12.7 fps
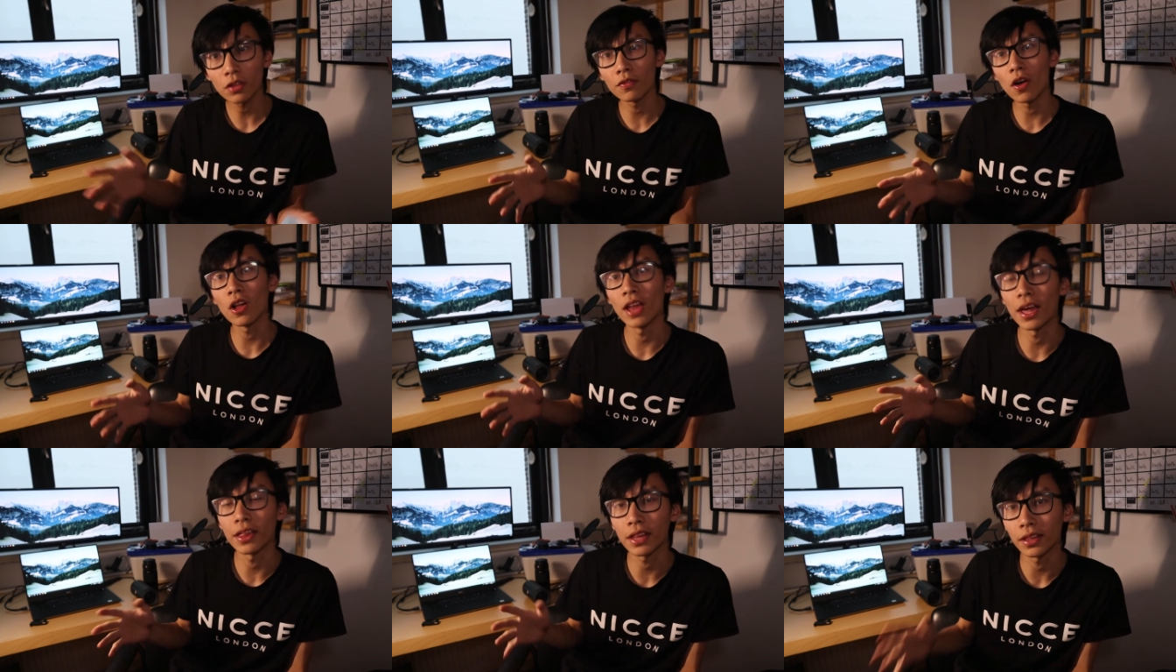of all,
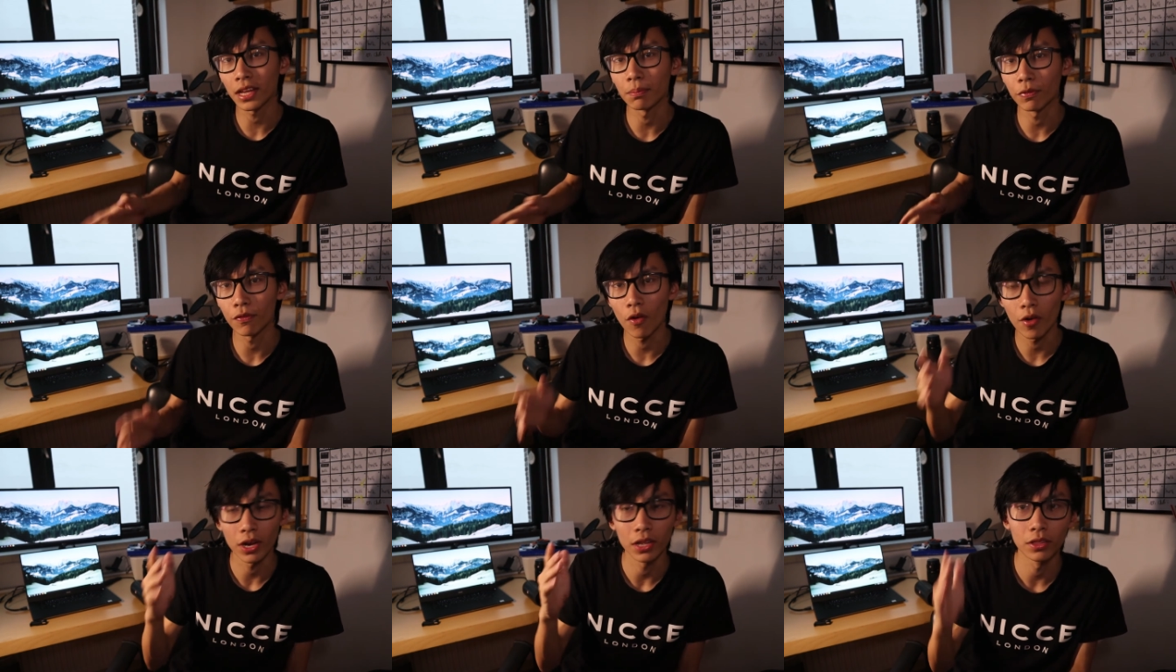as I said
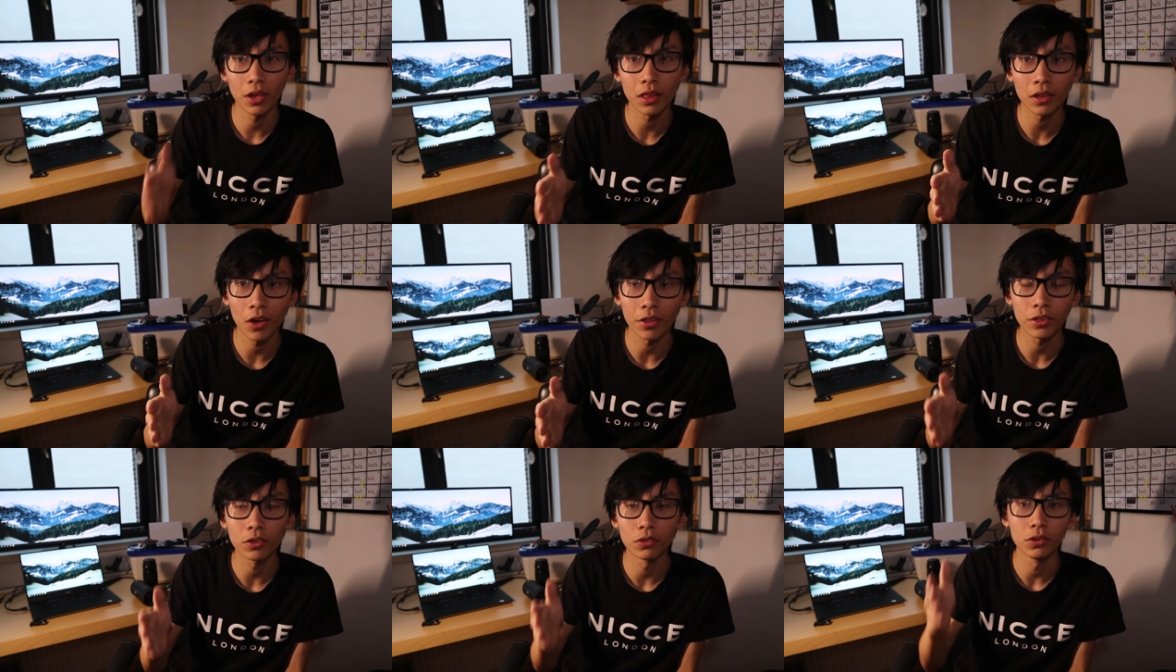before, it does
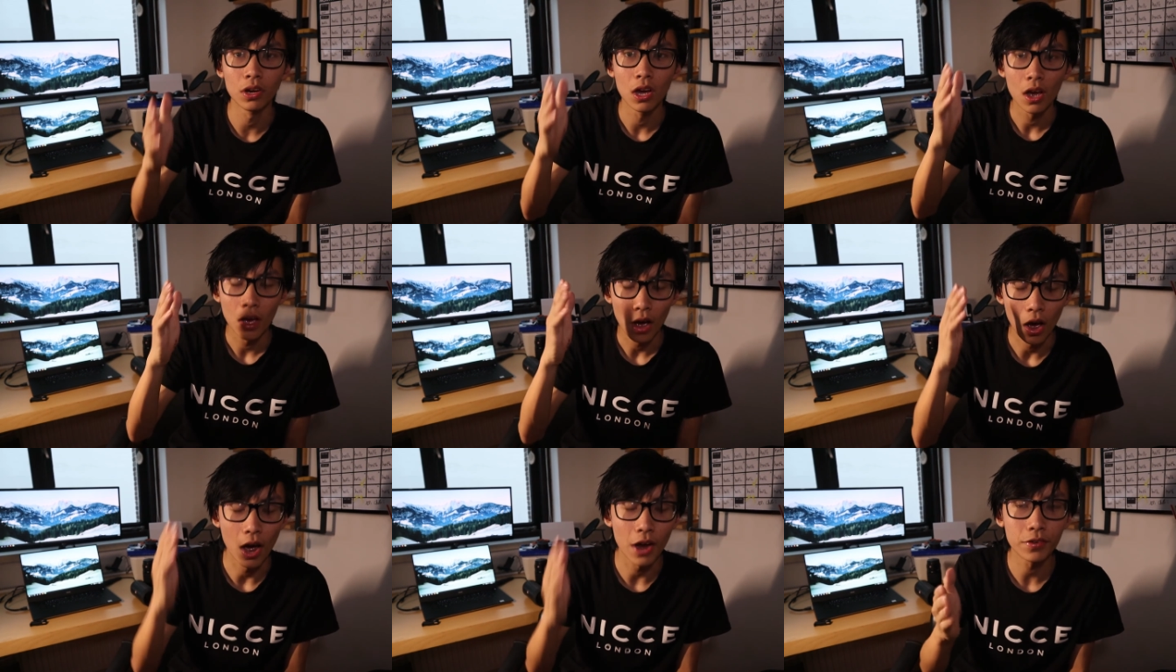cost you
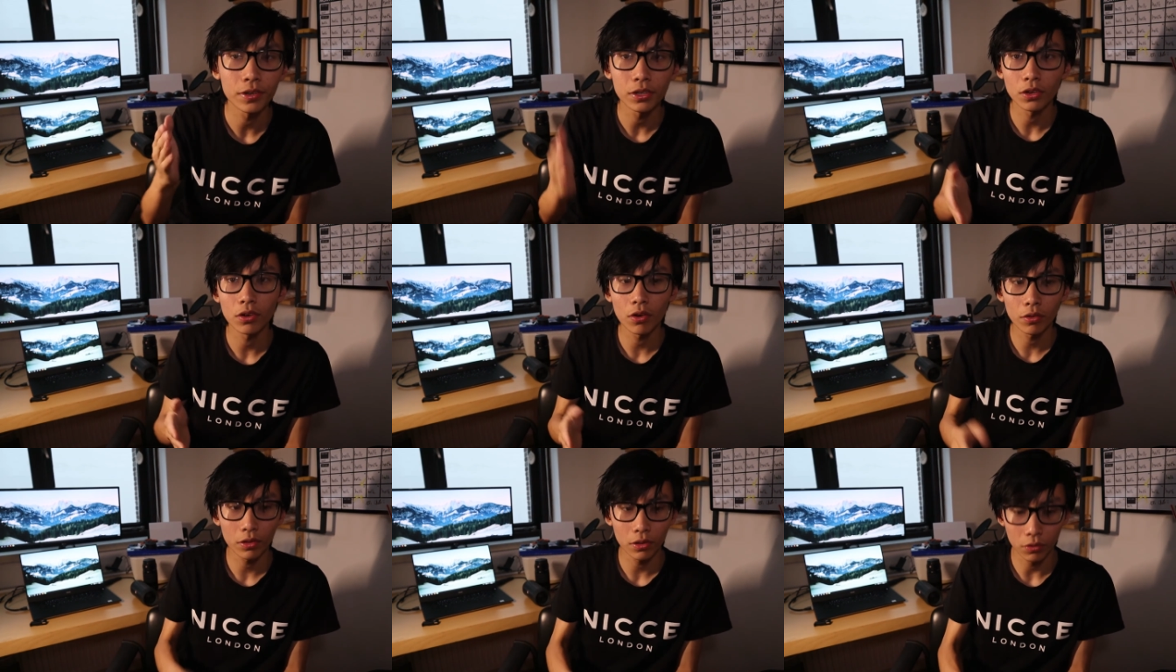100
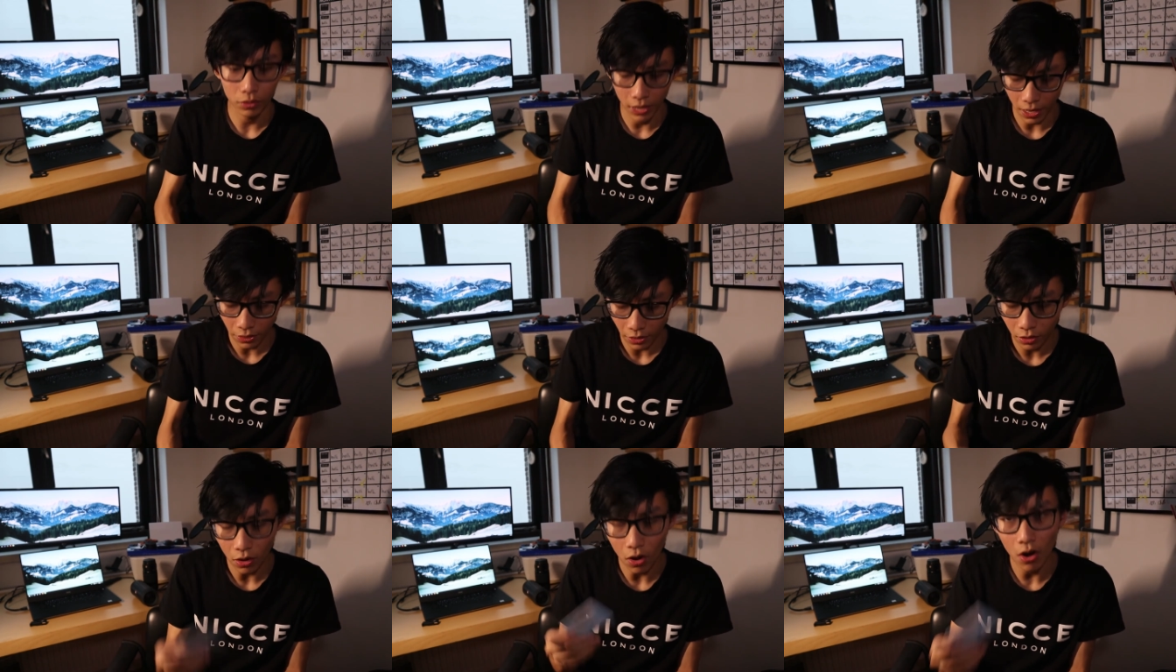euros to get
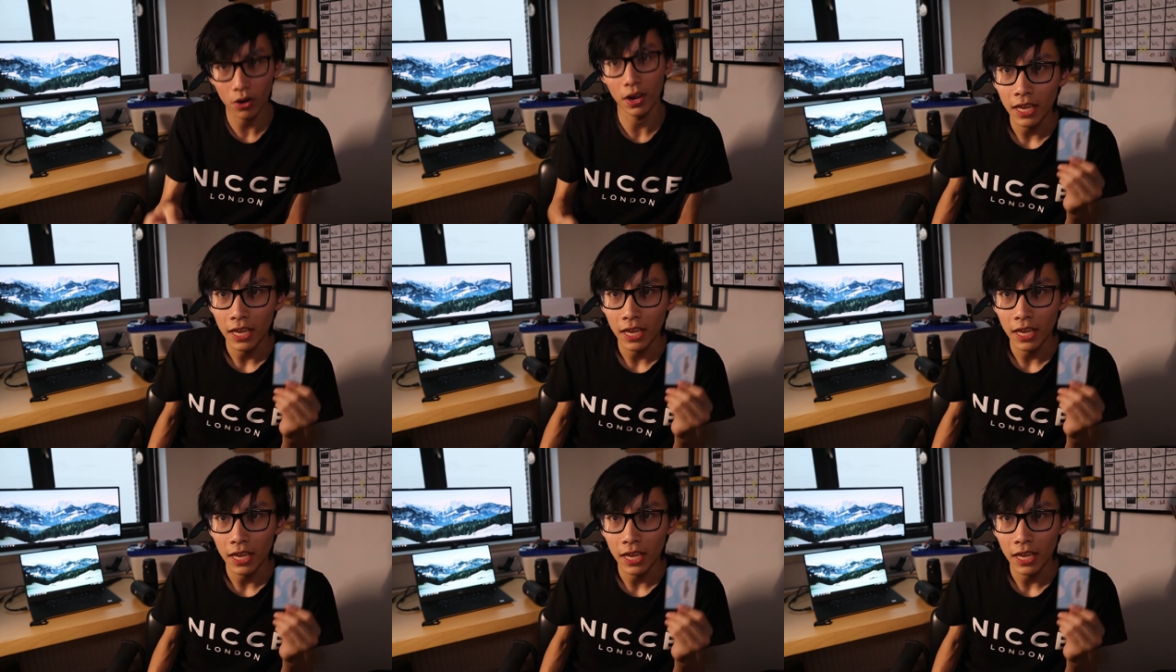this card,